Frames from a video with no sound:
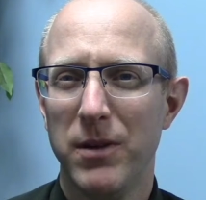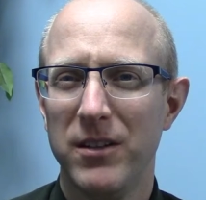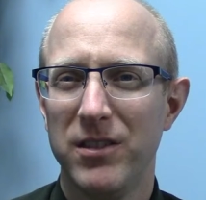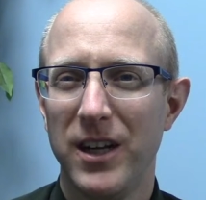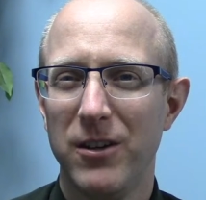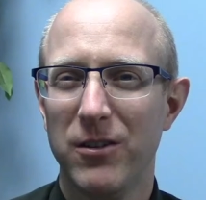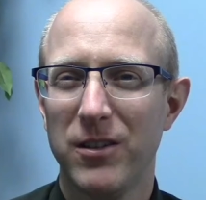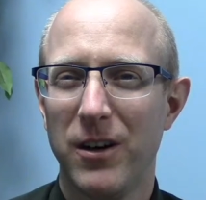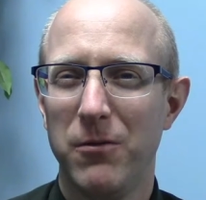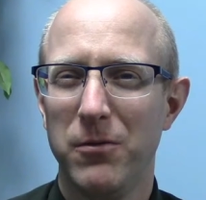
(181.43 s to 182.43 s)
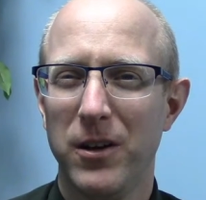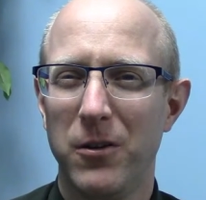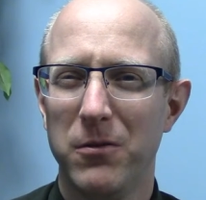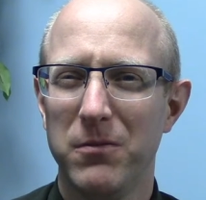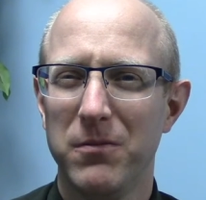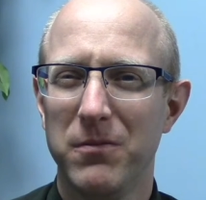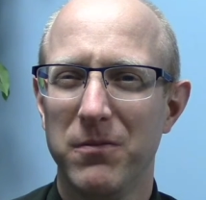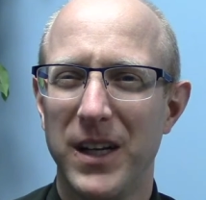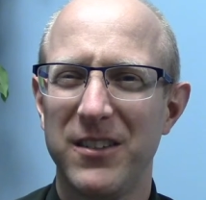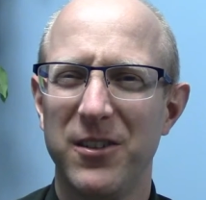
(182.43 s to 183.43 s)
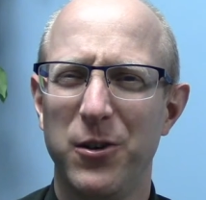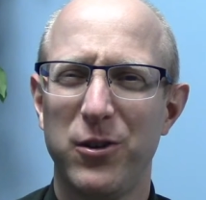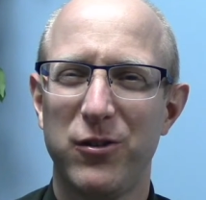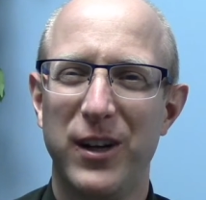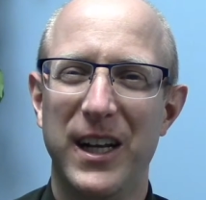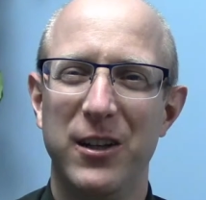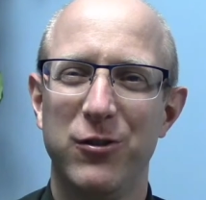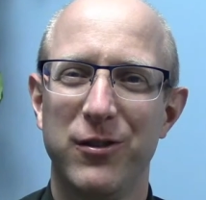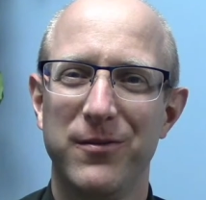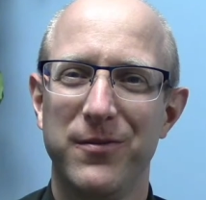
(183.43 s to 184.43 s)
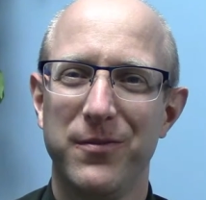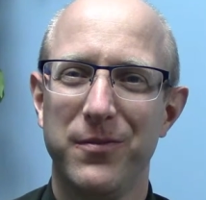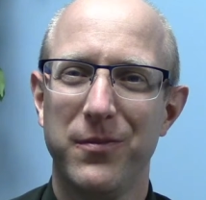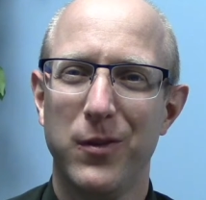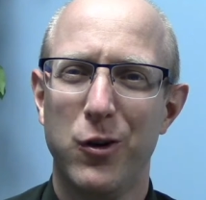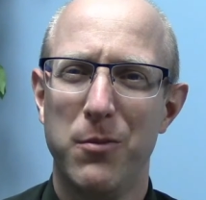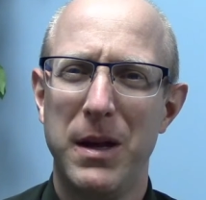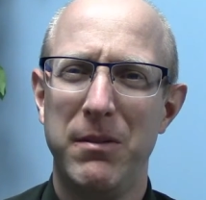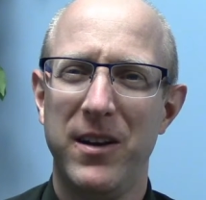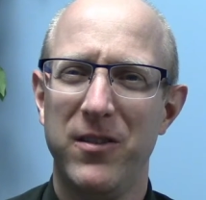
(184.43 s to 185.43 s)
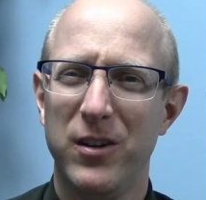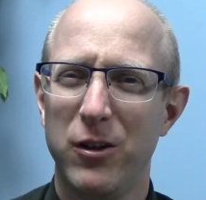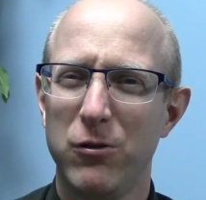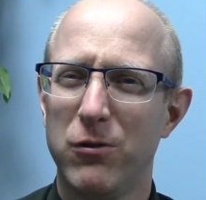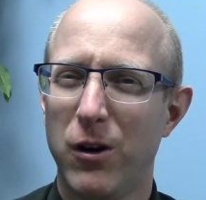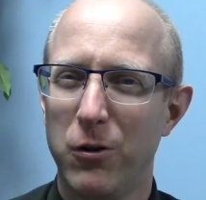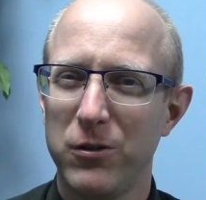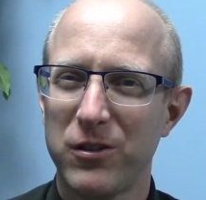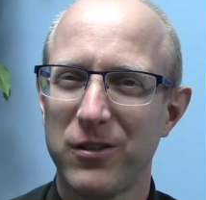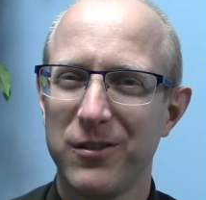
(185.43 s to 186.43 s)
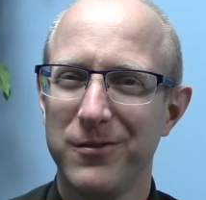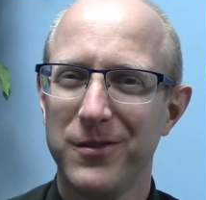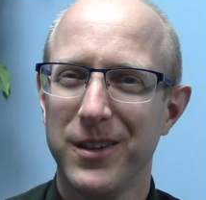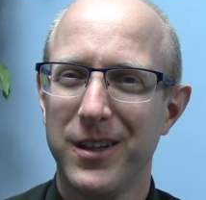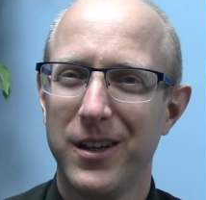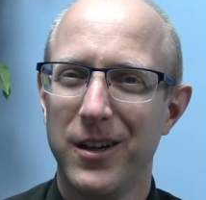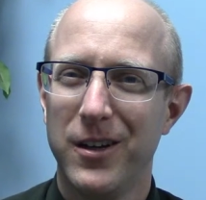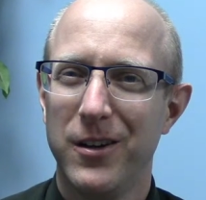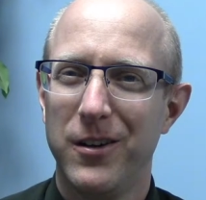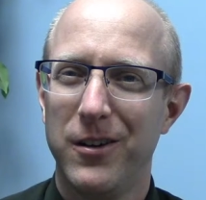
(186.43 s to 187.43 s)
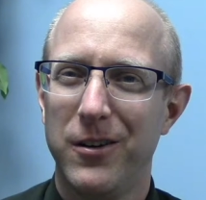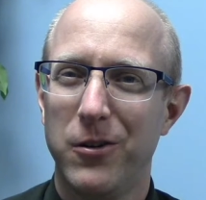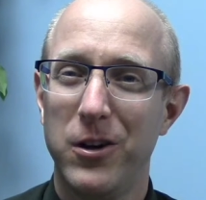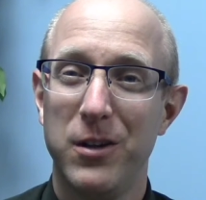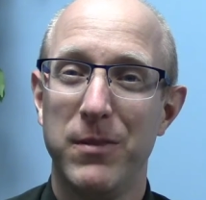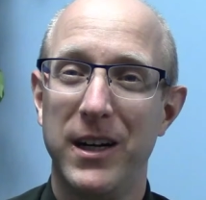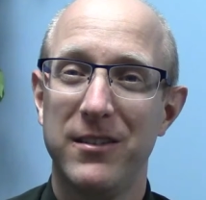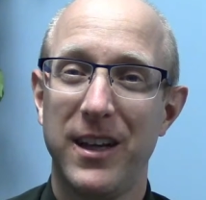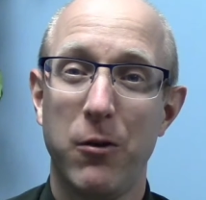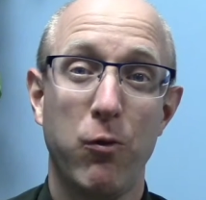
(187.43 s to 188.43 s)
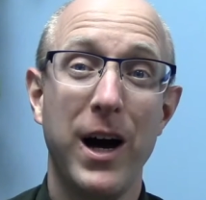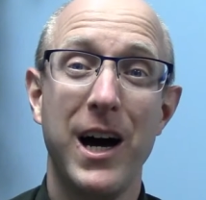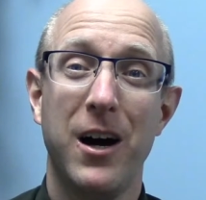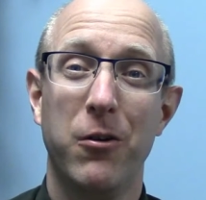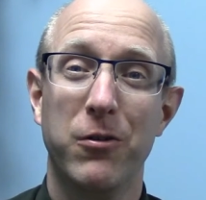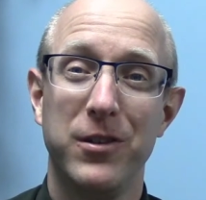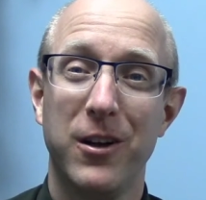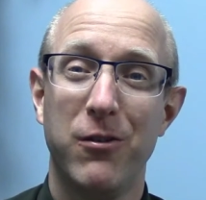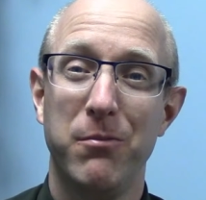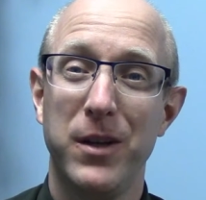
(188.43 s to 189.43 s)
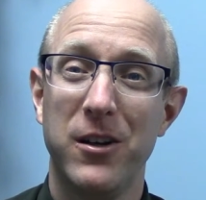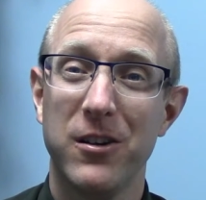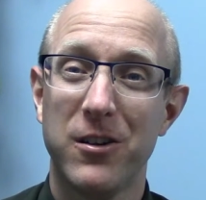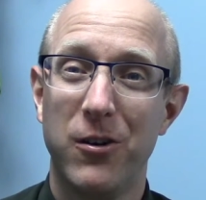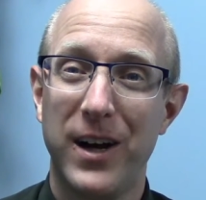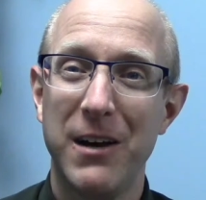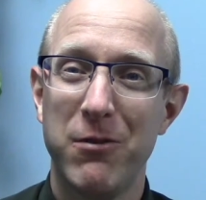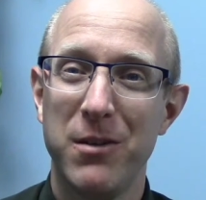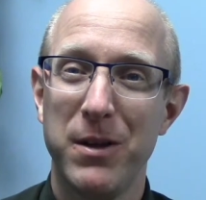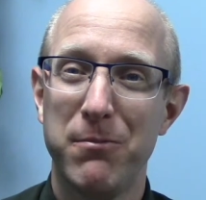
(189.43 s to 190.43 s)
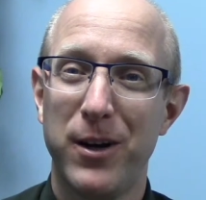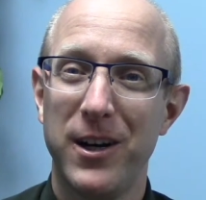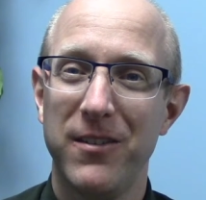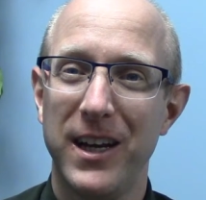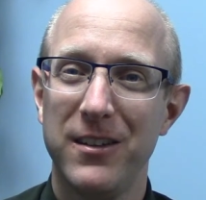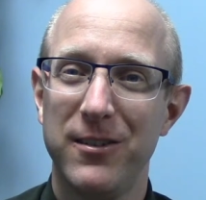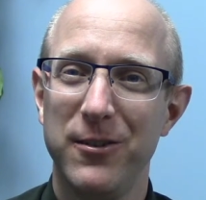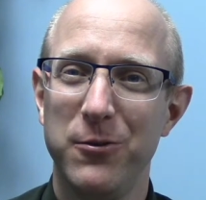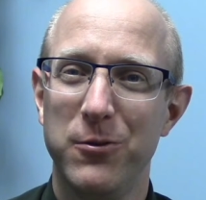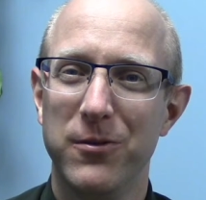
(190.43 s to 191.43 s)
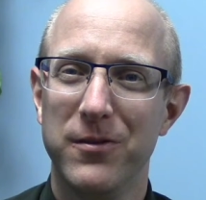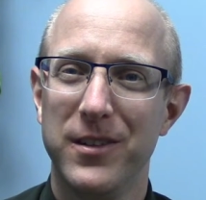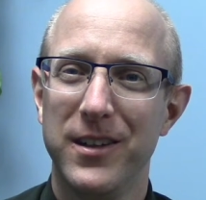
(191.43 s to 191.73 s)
you might say to yourself, you know, that's a little strange or maybe even a little gross. Or you might say, wow, you know, a miracle, I want to be part of that too.